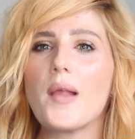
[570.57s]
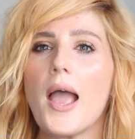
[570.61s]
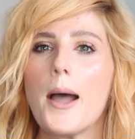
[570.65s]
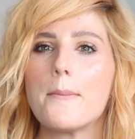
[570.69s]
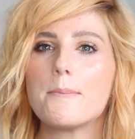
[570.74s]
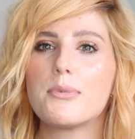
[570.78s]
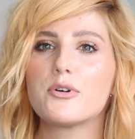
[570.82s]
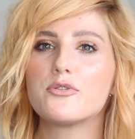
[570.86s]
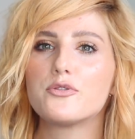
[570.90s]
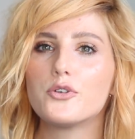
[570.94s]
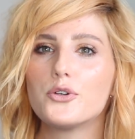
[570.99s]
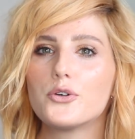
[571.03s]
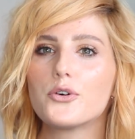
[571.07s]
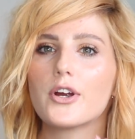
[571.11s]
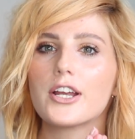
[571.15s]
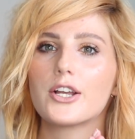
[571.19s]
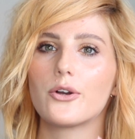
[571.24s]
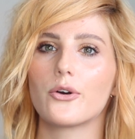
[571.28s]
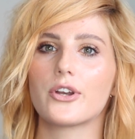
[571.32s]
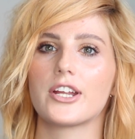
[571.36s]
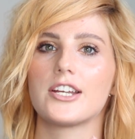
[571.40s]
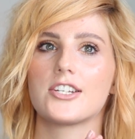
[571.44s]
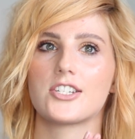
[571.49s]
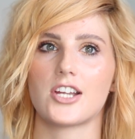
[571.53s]
And before I
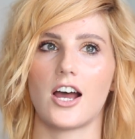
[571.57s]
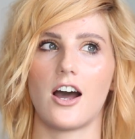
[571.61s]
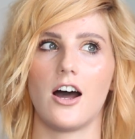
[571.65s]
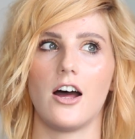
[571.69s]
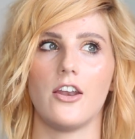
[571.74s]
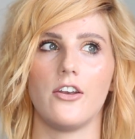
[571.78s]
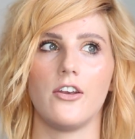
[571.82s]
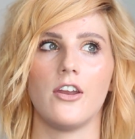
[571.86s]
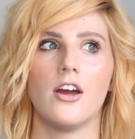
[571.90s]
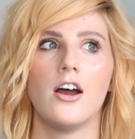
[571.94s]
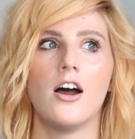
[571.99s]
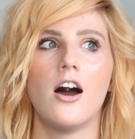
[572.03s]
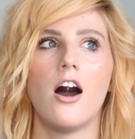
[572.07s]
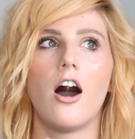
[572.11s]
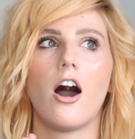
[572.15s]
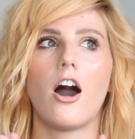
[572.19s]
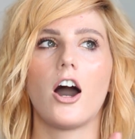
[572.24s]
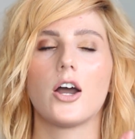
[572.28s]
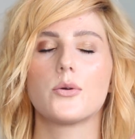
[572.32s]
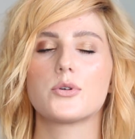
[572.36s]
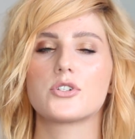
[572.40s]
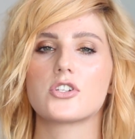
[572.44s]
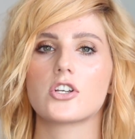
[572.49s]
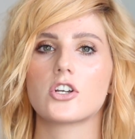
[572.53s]
got it done,
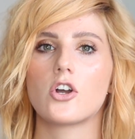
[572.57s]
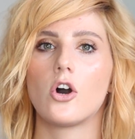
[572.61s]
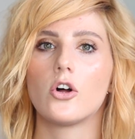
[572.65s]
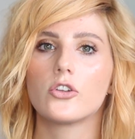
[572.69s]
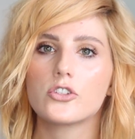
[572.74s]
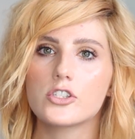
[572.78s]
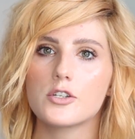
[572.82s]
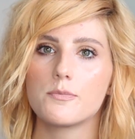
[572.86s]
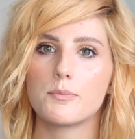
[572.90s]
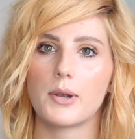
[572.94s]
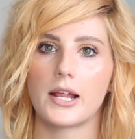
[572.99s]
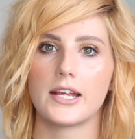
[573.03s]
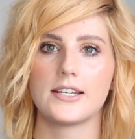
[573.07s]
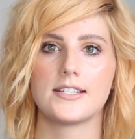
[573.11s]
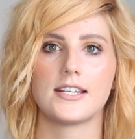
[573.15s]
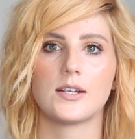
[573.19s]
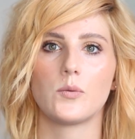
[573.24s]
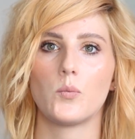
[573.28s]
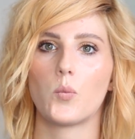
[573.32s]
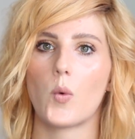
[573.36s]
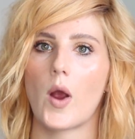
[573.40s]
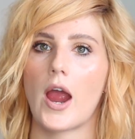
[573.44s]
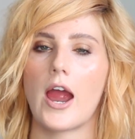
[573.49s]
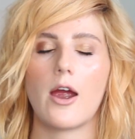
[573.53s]
I was
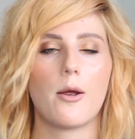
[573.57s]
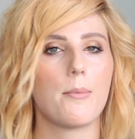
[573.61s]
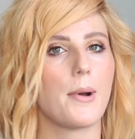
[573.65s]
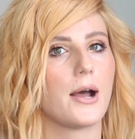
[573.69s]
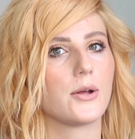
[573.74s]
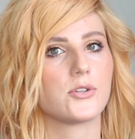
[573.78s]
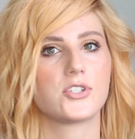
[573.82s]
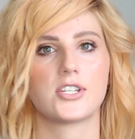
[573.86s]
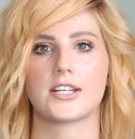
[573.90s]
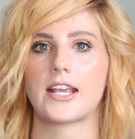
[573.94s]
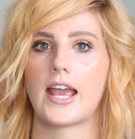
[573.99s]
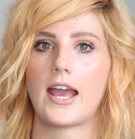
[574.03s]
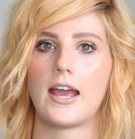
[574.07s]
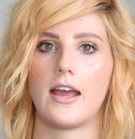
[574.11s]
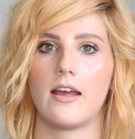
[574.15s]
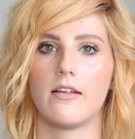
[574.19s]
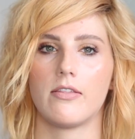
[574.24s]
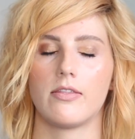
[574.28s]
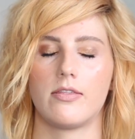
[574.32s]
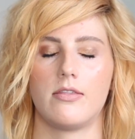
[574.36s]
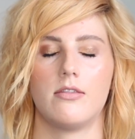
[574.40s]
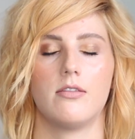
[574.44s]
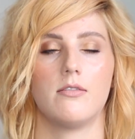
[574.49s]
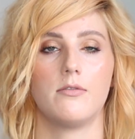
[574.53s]
contemplating whereabouts to get
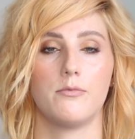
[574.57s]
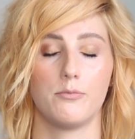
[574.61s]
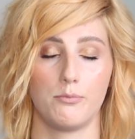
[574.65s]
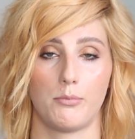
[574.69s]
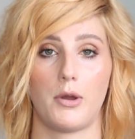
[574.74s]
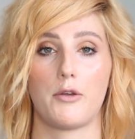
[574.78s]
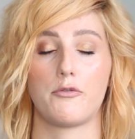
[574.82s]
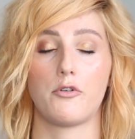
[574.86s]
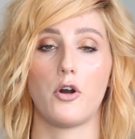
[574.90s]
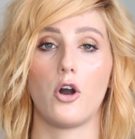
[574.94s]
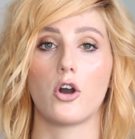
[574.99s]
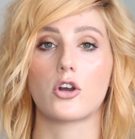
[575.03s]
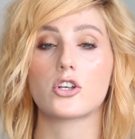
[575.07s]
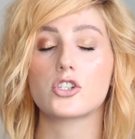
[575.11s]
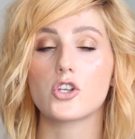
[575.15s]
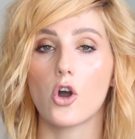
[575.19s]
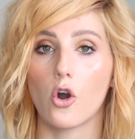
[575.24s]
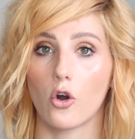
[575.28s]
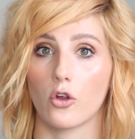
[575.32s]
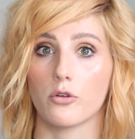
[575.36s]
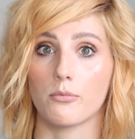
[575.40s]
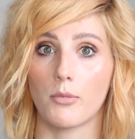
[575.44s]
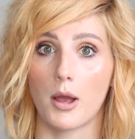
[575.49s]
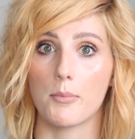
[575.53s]
my fox
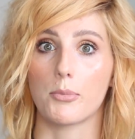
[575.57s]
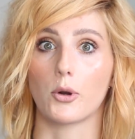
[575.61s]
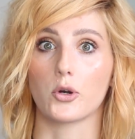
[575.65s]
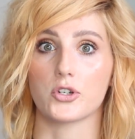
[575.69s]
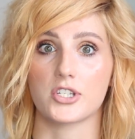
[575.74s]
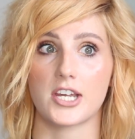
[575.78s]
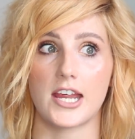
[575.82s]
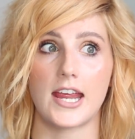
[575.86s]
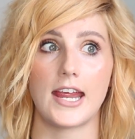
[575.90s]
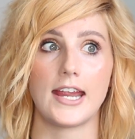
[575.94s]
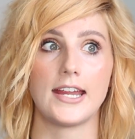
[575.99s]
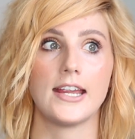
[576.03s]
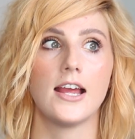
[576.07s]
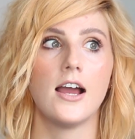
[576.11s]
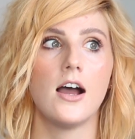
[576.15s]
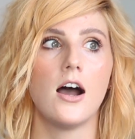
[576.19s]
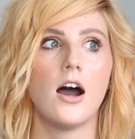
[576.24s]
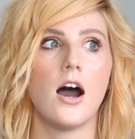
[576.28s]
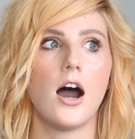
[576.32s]
on my body.